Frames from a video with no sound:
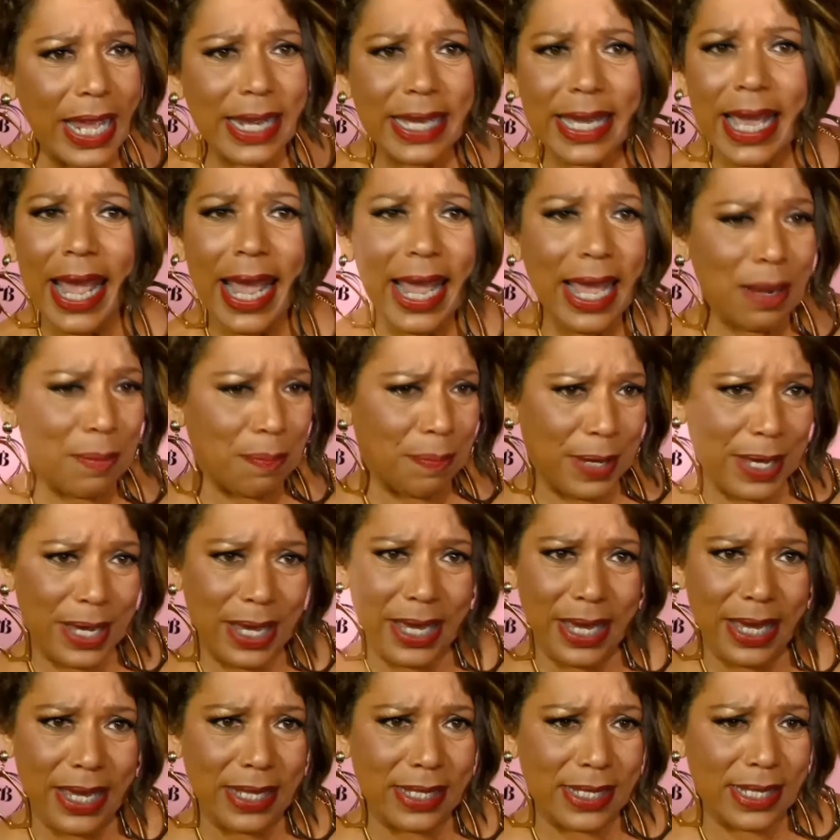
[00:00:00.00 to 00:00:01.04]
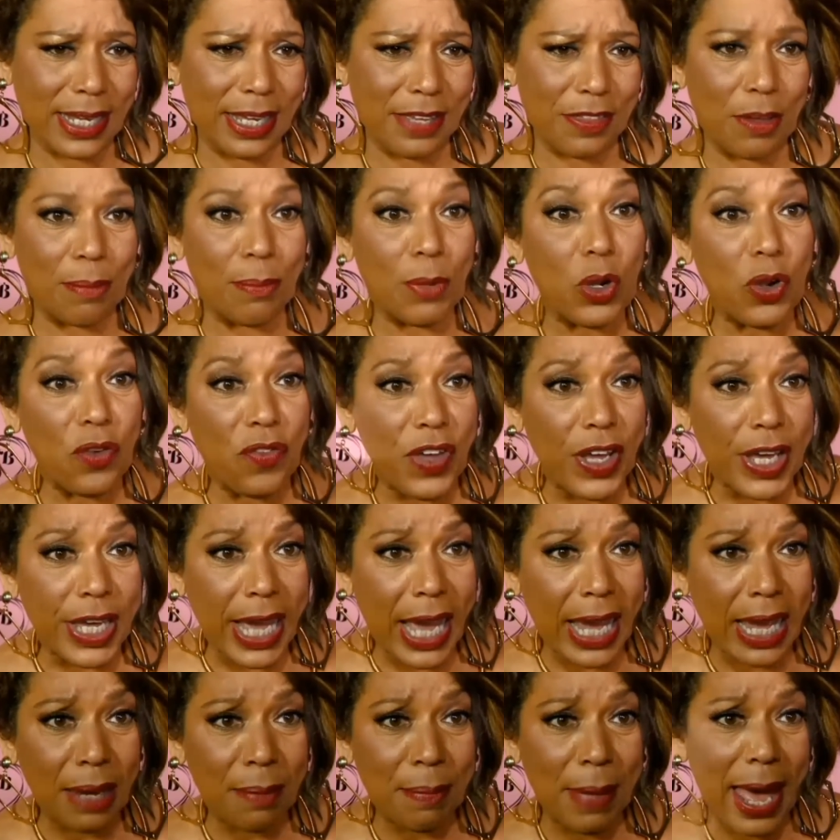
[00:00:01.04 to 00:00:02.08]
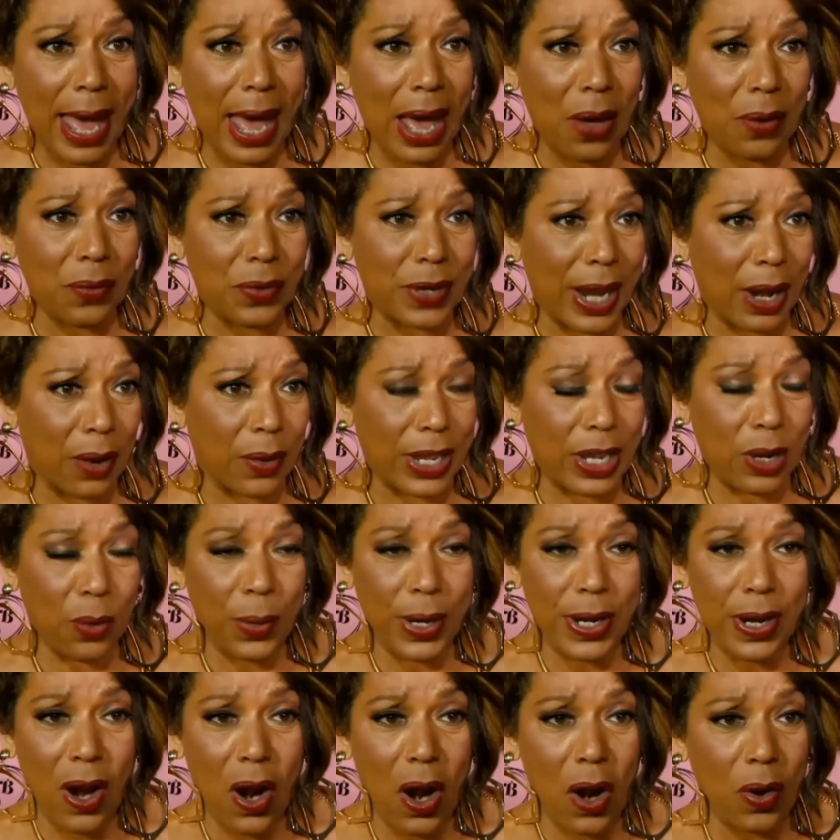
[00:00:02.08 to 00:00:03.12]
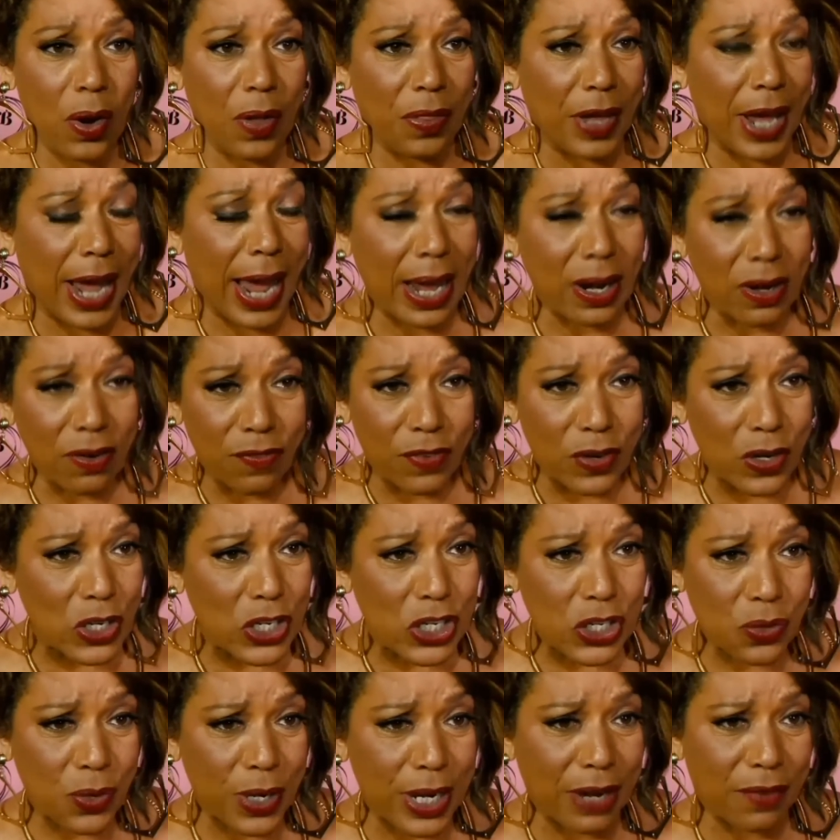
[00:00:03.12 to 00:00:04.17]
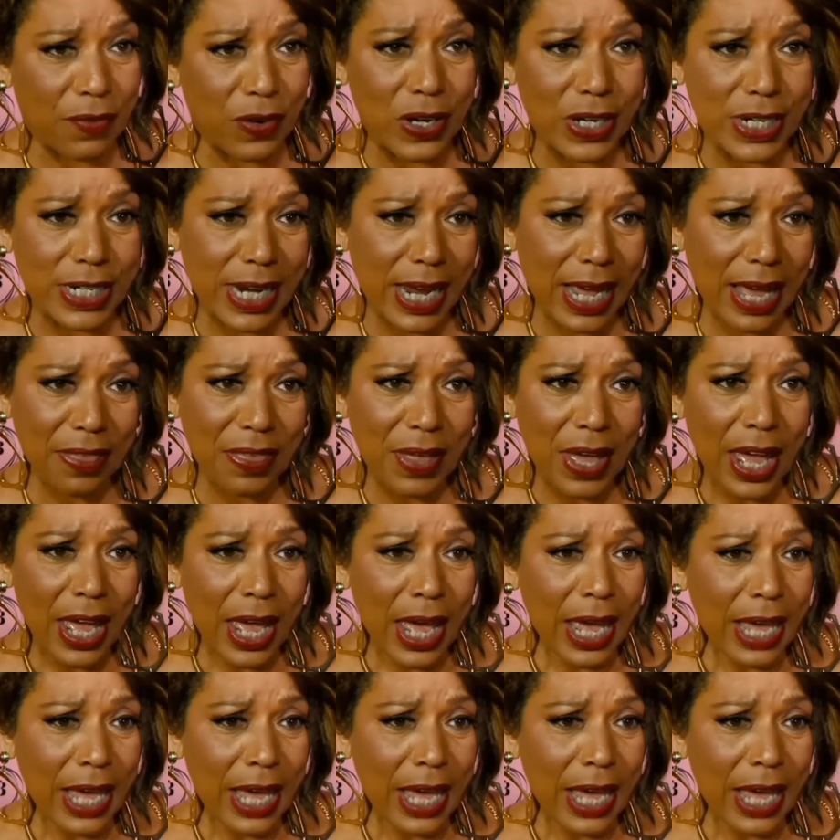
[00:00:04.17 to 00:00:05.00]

It can't be easy. The movie came out. Now here we are on the anniversary of her death.